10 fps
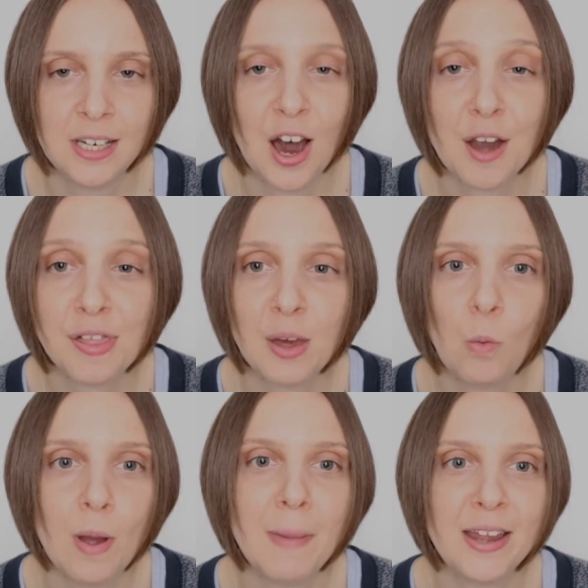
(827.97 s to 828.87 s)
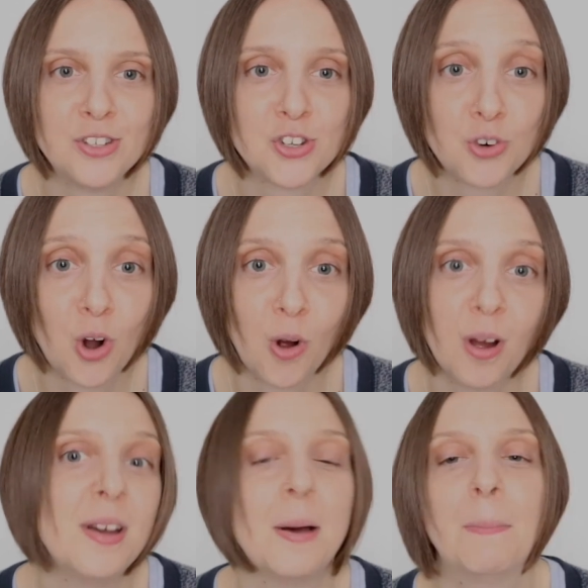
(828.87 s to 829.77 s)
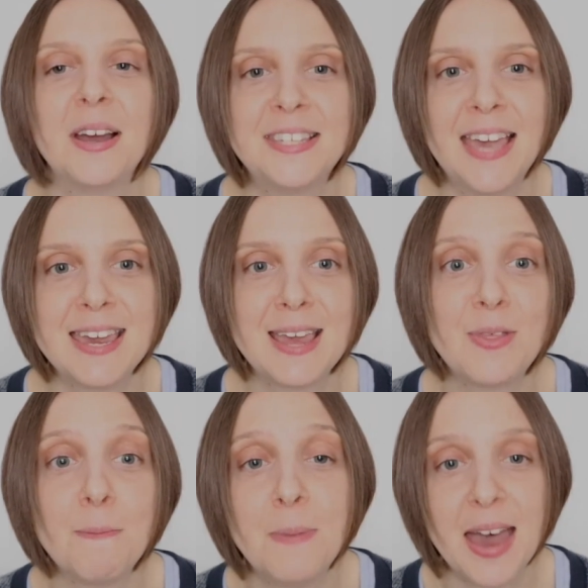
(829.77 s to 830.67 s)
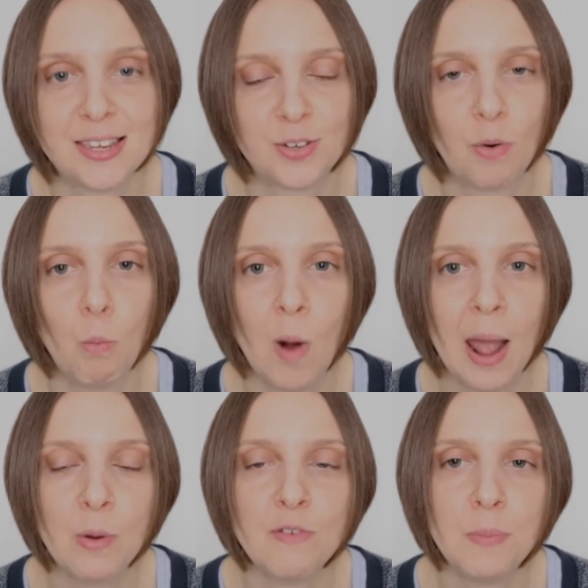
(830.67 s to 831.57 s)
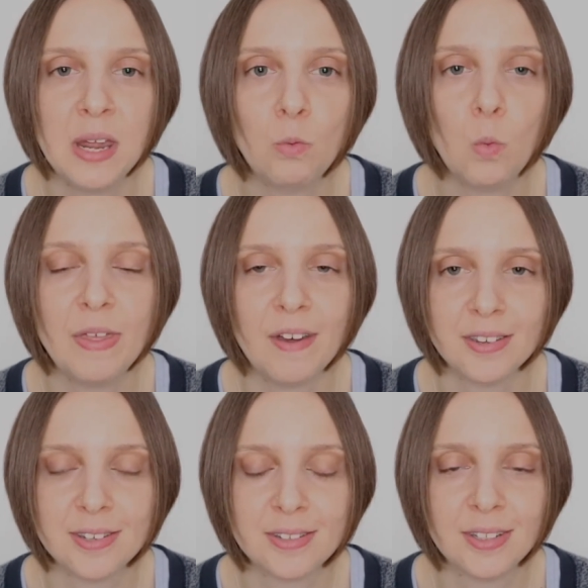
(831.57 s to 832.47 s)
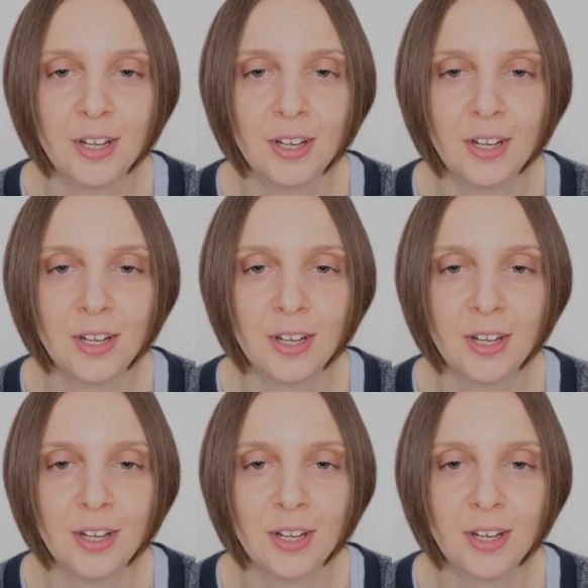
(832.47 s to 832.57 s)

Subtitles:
I think we're made strong by taking the best from where we've been with us,